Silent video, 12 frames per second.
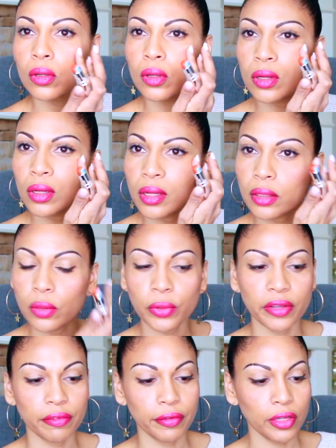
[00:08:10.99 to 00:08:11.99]
I like the
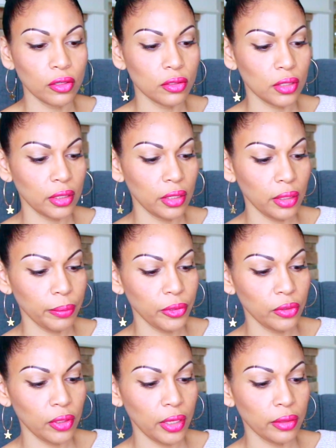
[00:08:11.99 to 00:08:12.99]
way it feels. I think I'm
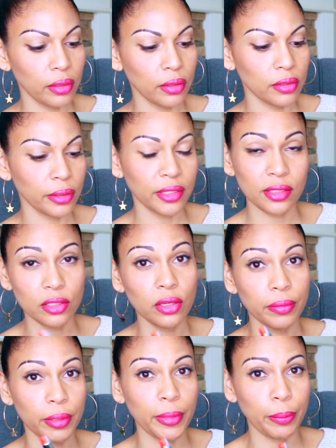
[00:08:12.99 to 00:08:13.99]
gonna like this. This is gonna
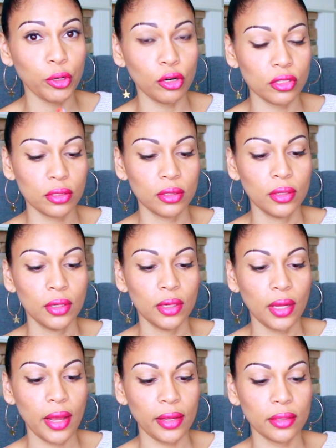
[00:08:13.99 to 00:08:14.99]
be in my purse.
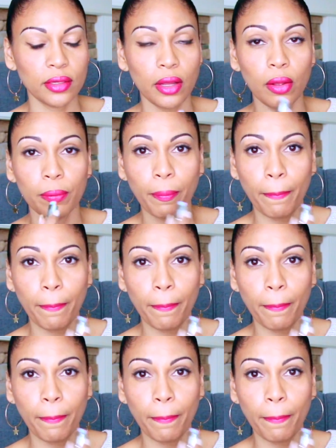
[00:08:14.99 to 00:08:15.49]
I can tell.